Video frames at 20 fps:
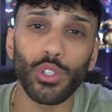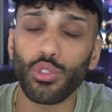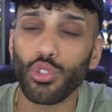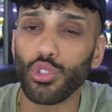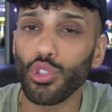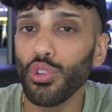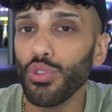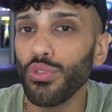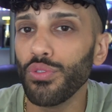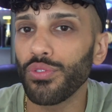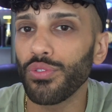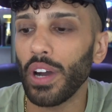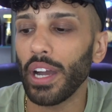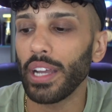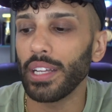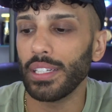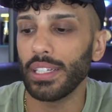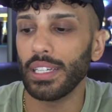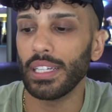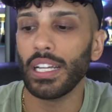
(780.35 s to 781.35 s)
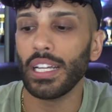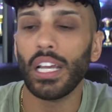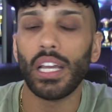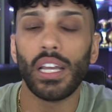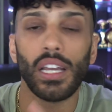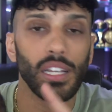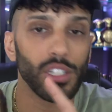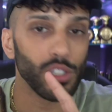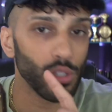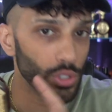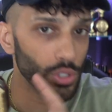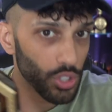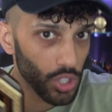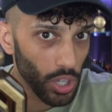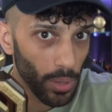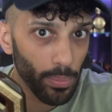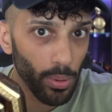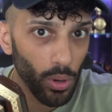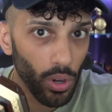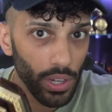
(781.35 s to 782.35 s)
you do find it, you
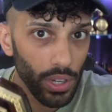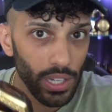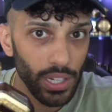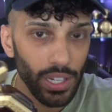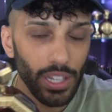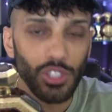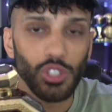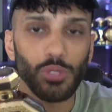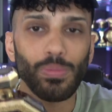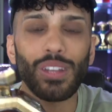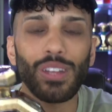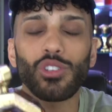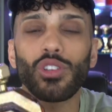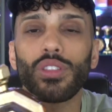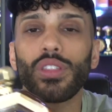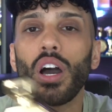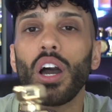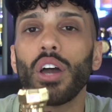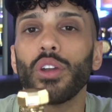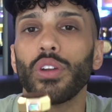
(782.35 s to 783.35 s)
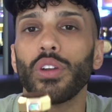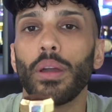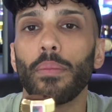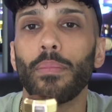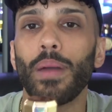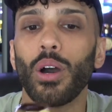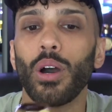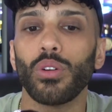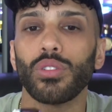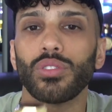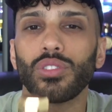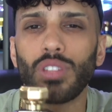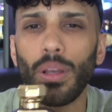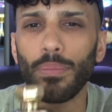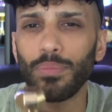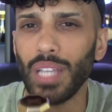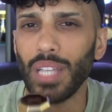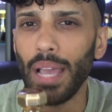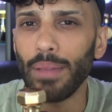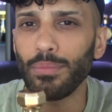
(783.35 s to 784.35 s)
jump on it, especially the 100 ml.
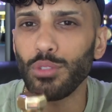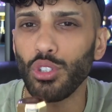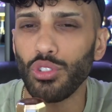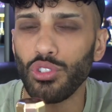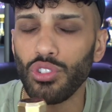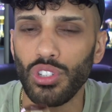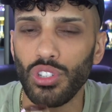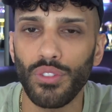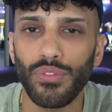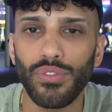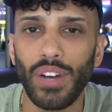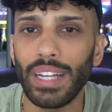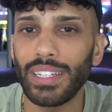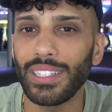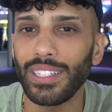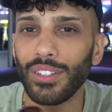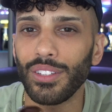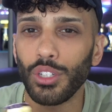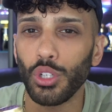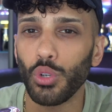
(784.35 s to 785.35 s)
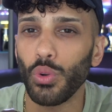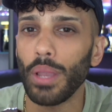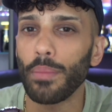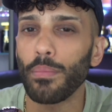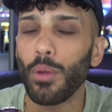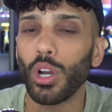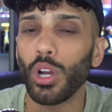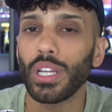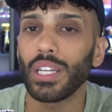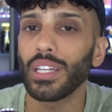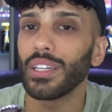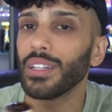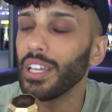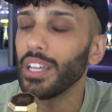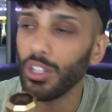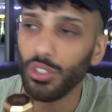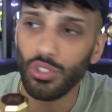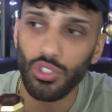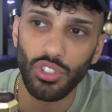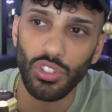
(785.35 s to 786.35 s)
Sometimes you'll still find it in the gray market
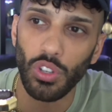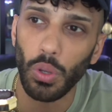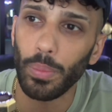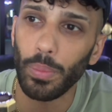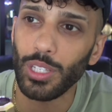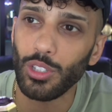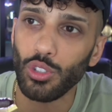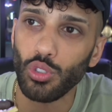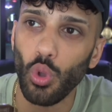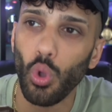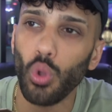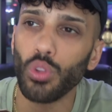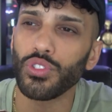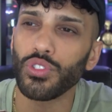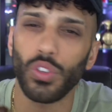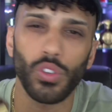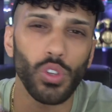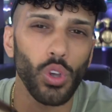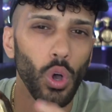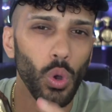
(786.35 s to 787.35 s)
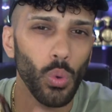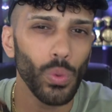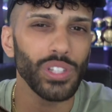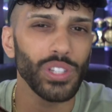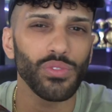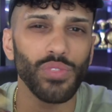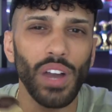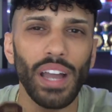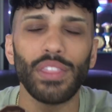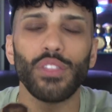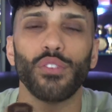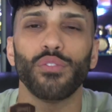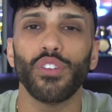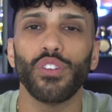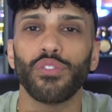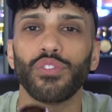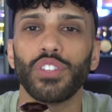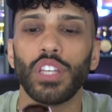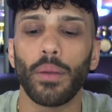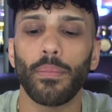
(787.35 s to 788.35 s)
and it'll still be sold, so you'll always find the
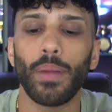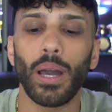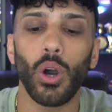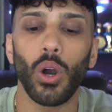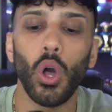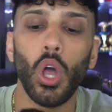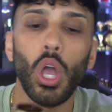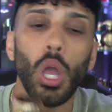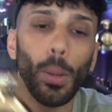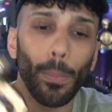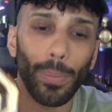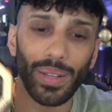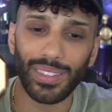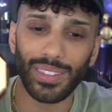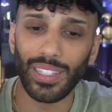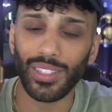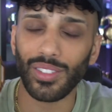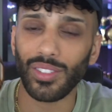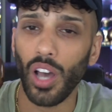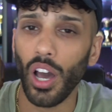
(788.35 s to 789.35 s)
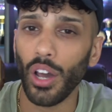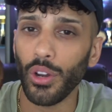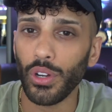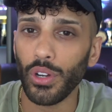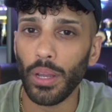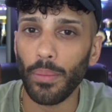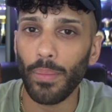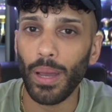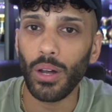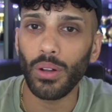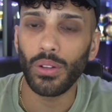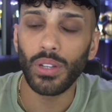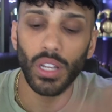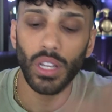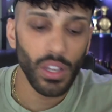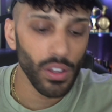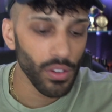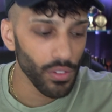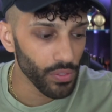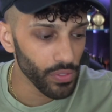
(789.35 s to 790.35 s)
50 ml. But this 100 ml,
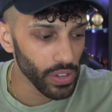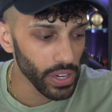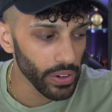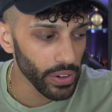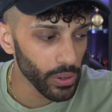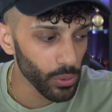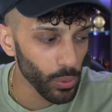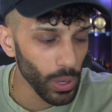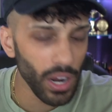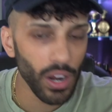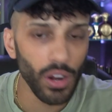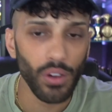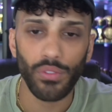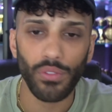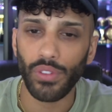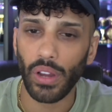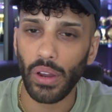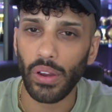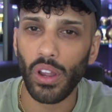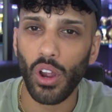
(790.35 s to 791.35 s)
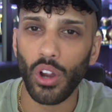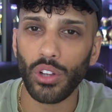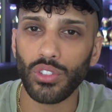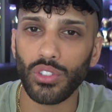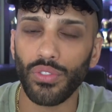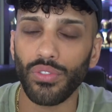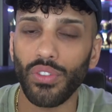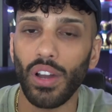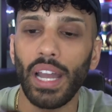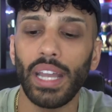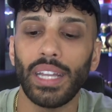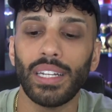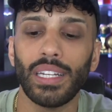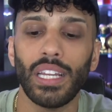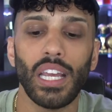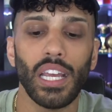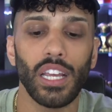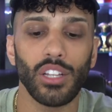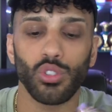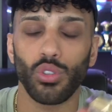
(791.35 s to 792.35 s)
very rare, very hard to find.
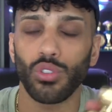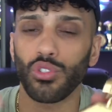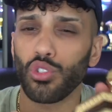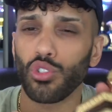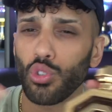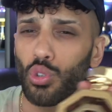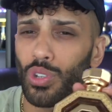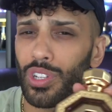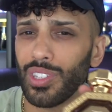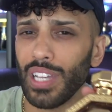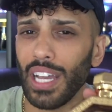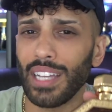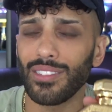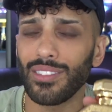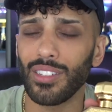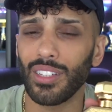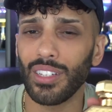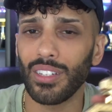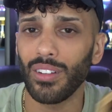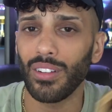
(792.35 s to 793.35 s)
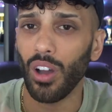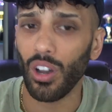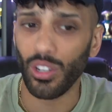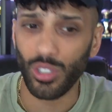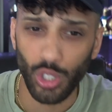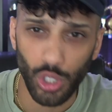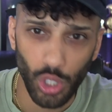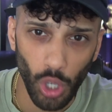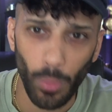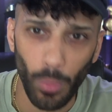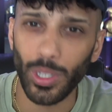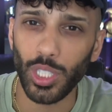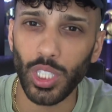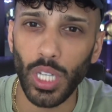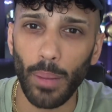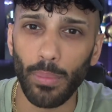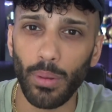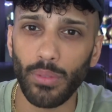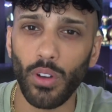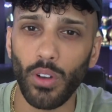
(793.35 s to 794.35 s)
And so as soon as I did, on Joma
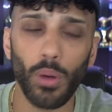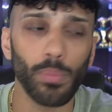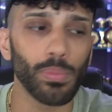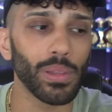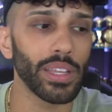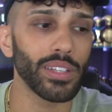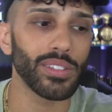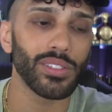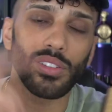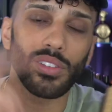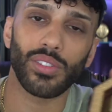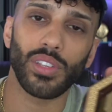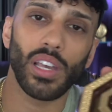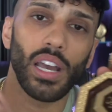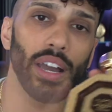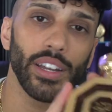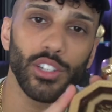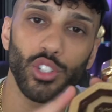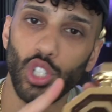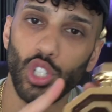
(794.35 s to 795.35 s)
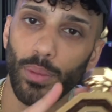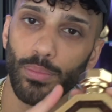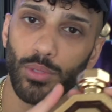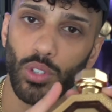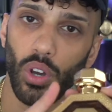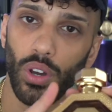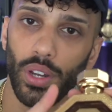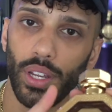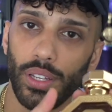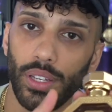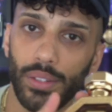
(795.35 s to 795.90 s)
Shop of all places, I jumped on